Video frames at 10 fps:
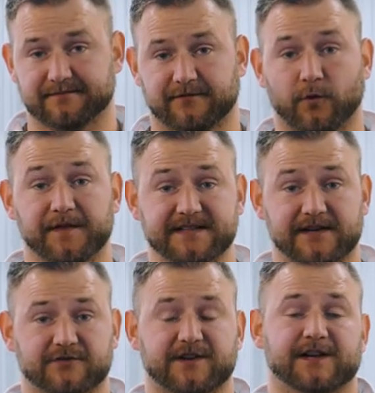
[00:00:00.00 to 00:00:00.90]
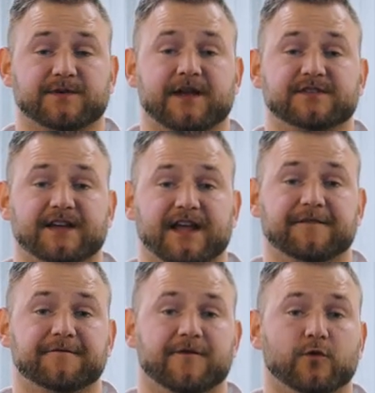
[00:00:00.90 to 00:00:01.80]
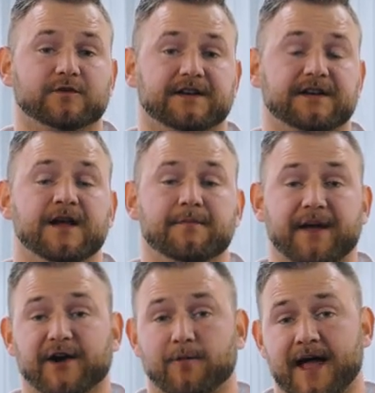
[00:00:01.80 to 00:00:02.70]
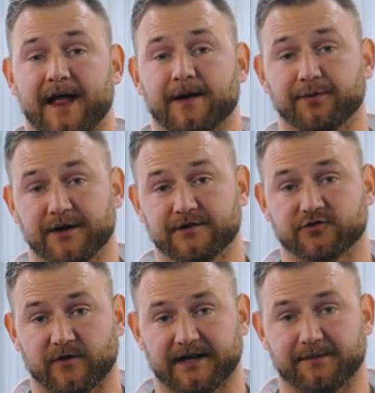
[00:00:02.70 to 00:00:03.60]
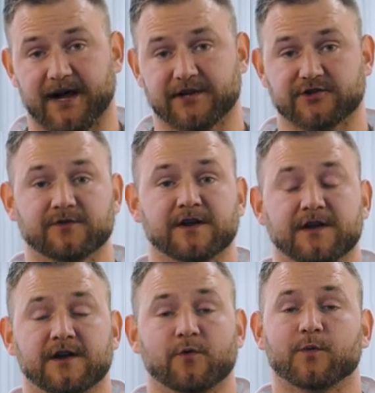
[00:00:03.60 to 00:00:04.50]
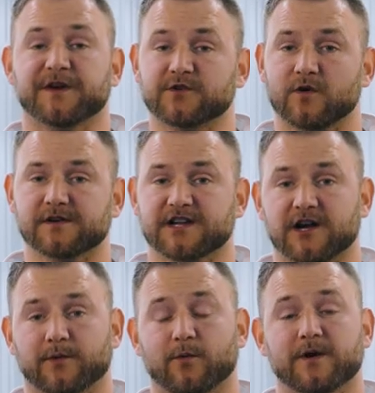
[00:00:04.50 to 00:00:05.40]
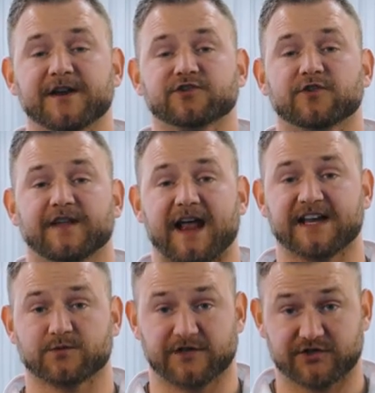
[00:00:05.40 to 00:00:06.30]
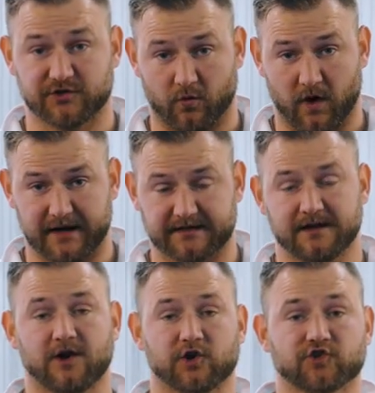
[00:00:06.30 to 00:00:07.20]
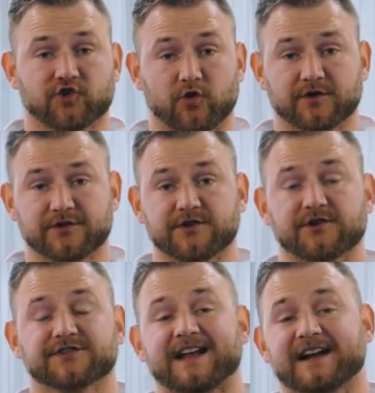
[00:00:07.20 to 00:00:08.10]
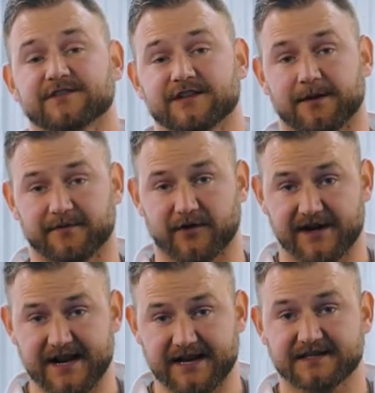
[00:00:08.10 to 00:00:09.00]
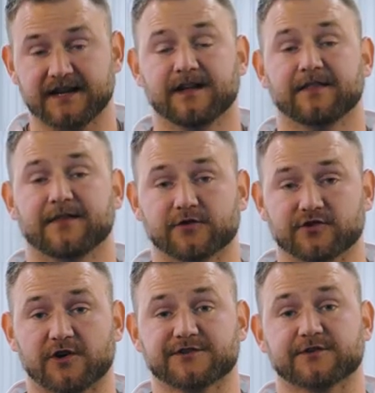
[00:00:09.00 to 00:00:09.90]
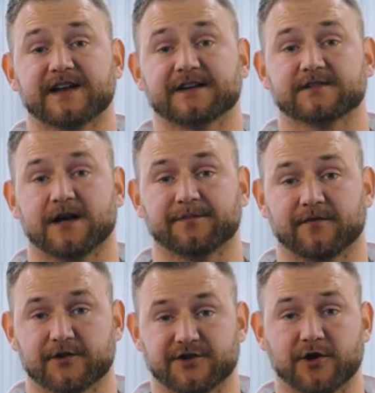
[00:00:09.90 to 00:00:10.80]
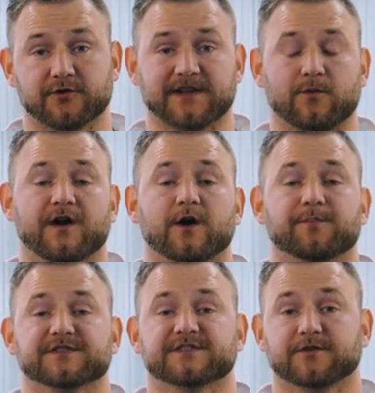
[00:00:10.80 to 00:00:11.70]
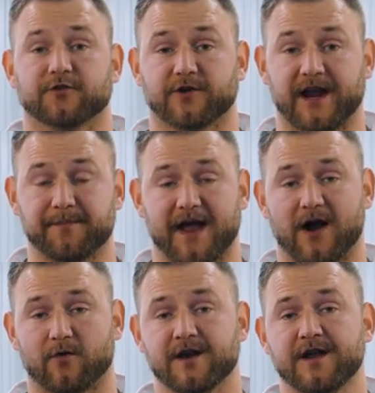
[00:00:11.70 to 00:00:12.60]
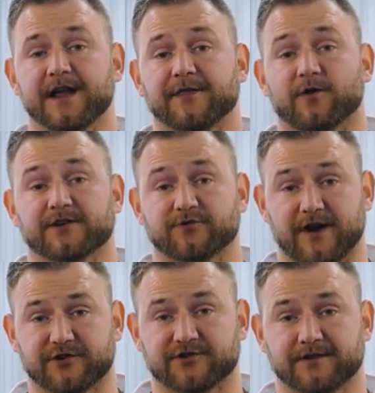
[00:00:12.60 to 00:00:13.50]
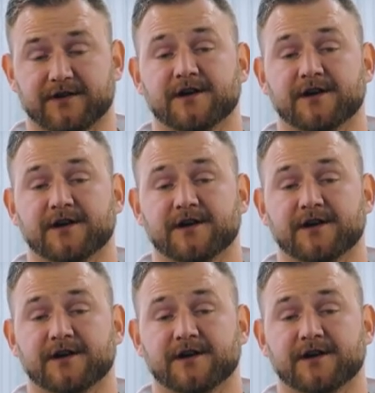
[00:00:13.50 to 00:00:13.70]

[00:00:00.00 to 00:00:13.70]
For this exercise, we'd have you take a folded panel mat and put it directly behind you. When we do our tuck, we wanna make sure that as we squat, our shoulders are stacked on top of our knees, those are also stacked on top of our toes. That will help us to create power in the right direction.